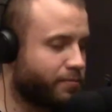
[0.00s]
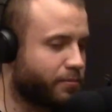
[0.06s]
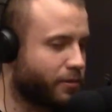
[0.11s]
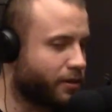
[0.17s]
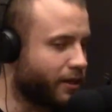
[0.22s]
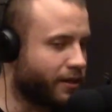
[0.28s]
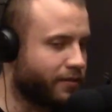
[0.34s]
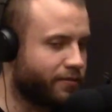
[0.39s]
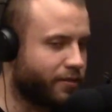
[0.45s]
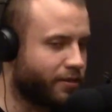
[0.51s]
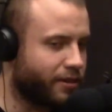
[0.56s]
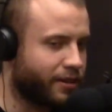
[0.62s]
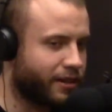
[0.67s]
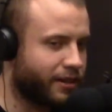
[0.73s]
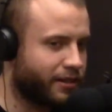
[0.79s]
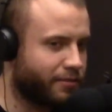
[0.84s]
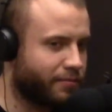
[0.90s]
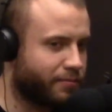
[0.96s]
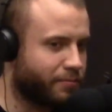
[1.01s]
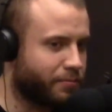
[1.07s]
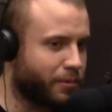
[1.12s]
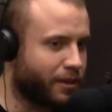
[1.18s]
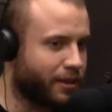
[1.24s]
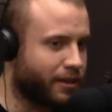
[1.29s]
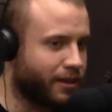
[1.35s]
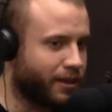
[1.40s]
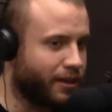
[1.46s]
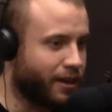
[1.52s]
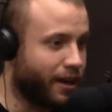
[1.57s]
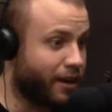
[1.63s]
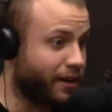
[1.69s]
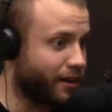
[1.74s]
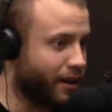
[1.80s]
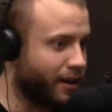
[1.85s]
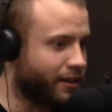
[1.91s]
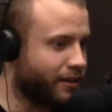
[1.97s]
played Fortnite, but
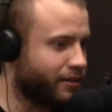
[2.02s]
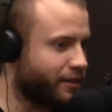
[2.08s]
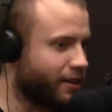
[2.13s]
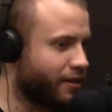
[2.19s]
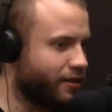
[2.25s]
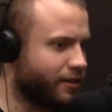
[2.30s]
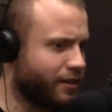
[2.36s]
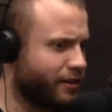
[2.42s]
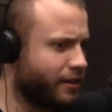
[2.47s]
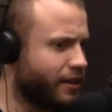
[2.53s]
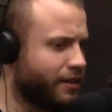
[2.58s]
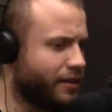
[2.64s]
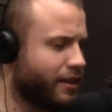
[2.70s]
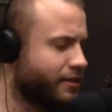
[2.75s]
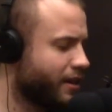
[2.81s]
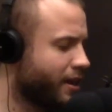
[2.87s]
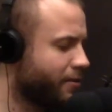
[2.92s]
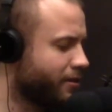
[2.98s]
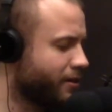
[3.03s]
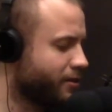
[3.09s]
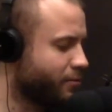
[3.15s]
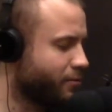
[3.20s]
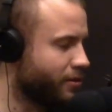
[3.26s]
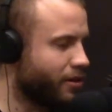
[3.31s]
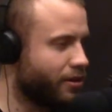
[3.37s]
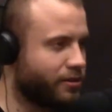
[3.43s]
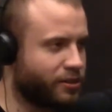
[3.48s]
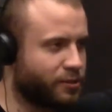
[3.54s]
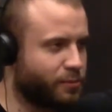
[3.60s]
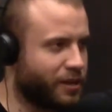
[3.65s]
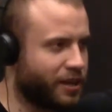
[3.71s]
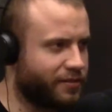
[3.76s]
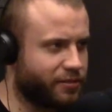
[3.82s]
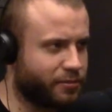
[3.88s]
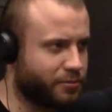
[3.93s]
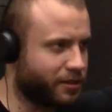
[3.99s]
I could tell, and then that's how it is with all these
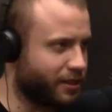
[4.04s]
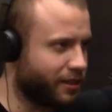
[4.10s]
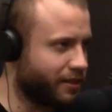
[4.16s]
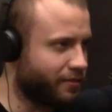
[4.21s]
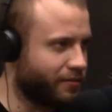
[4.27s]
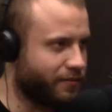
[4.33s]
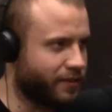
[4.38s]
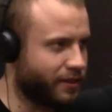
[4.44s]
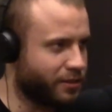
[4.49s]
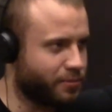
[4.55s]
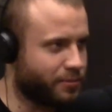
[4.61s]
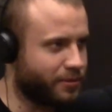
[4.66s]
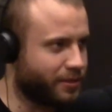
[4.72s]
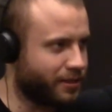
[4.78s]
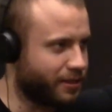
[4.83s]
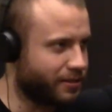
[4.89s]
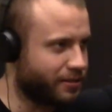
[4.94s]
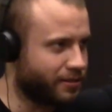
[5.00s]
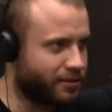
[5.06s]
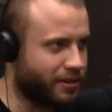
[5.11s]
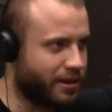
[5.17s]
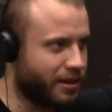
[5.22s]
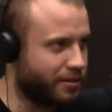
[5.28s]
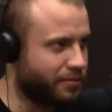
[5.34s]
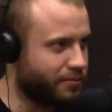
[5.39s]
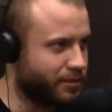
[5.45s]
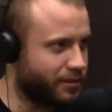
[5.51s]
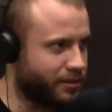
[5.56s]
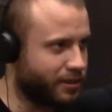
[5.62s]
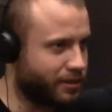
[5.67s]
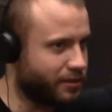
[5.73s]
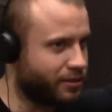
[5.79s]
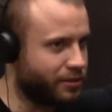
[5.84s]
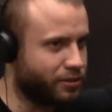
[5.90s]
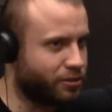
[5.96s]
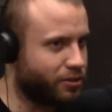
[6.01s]
platforms, like even Facebook, Instagram. It's like
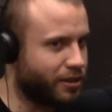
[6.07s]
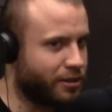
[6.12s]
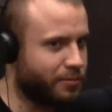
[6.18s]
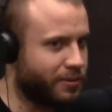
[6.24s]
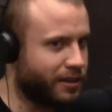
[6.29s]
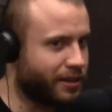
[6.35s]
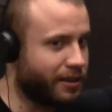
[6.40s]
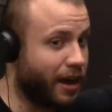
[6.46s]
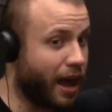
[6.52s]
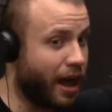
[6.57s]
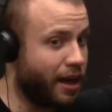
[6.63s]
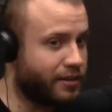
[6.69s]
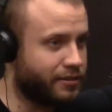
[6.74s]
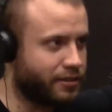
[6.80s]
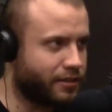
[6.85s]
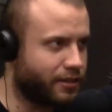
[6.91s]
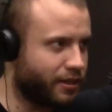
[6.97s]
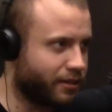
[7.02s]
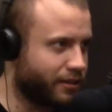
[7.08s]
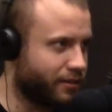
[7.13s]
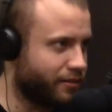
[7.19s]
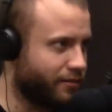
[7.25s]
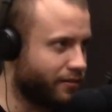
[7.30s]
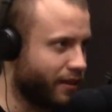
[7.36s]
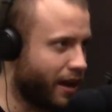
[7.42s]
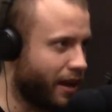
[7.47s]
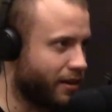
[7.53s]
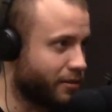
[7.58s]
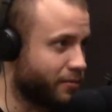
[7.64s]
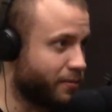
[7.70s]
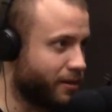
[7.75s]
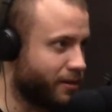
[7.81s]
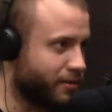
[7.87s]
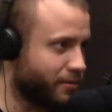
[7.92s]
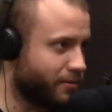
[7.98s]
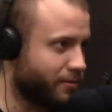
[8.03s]
they're just trying to make it as addictive as
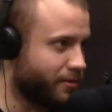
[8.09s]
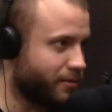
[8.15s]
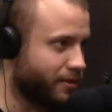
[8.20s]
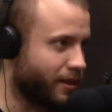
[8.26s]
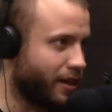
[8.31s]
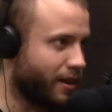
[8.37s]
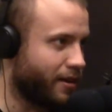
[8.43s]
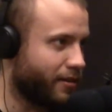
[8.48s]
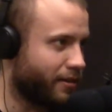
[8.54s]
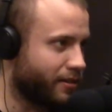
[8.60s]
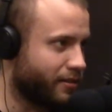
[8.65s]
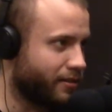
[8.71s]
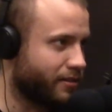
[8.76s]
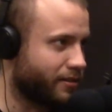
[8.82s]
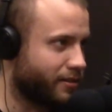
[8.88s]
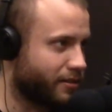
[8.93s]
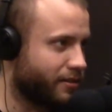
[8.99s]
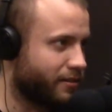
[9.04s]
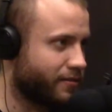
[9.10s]
possible. Yeah, it's.